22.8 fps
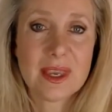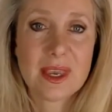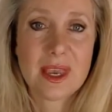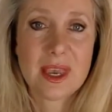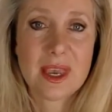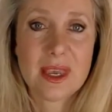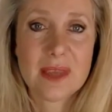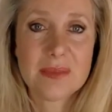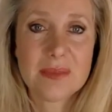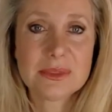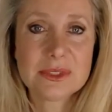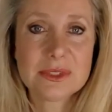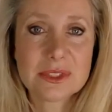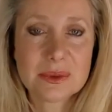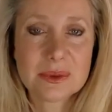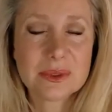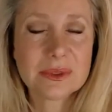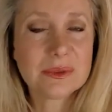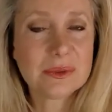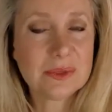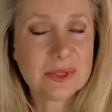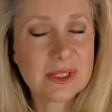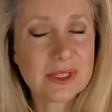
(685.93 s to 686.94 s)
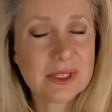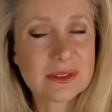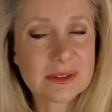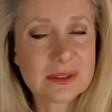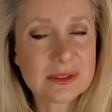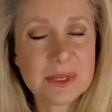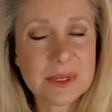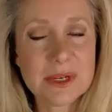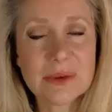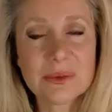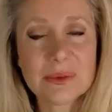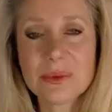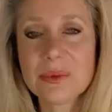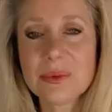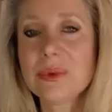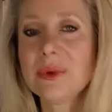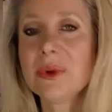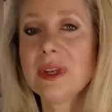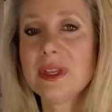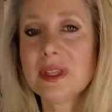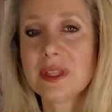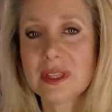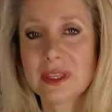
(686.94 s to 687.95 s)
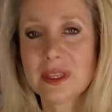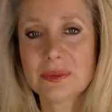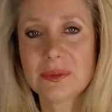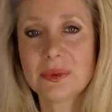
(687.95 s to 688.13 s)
Um, so it, has been a really,